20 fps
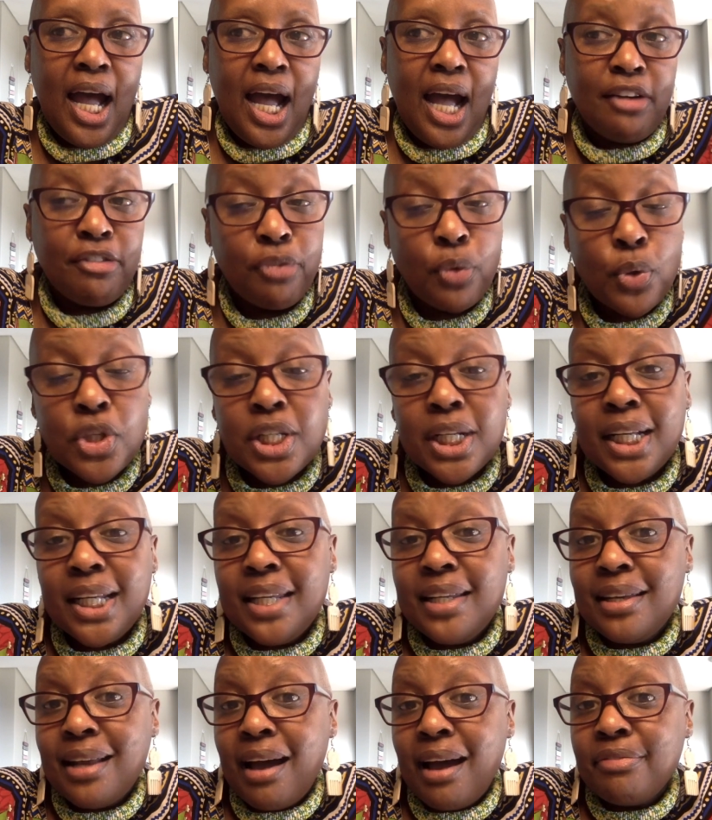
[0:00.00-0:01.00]

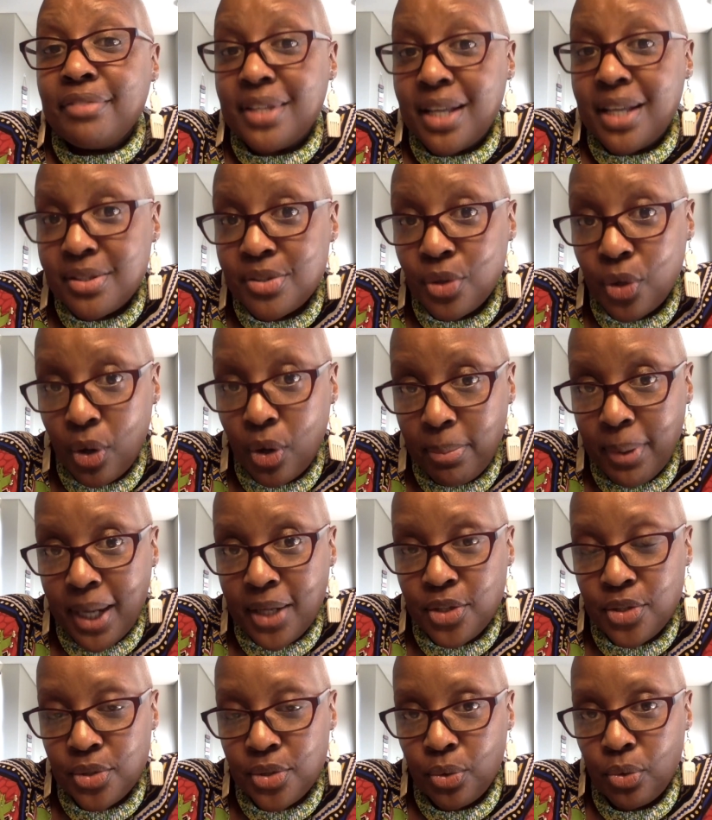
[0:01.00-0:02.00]
Unfortunately, life doesn't go
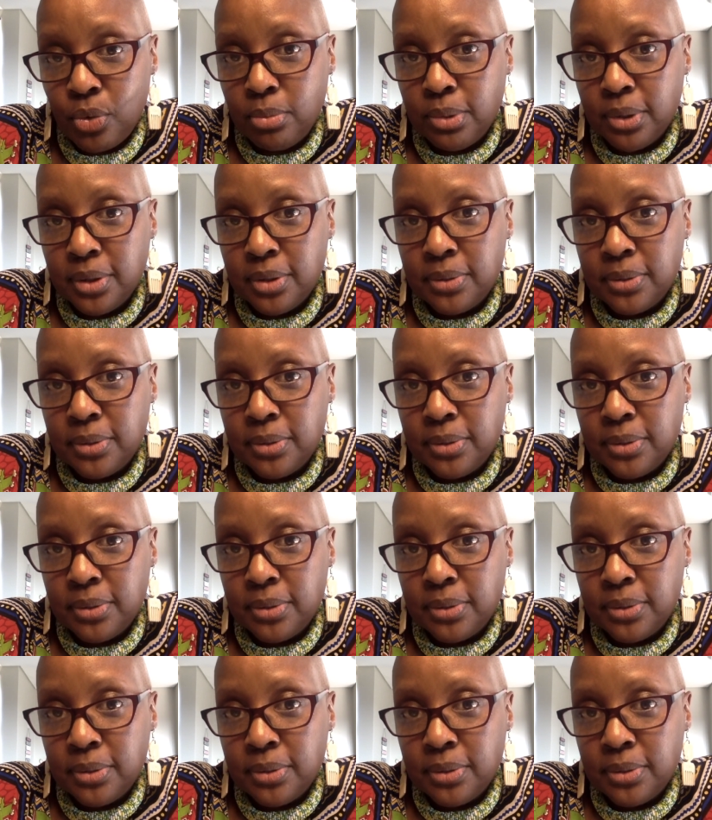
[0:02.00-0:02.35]
back to normal.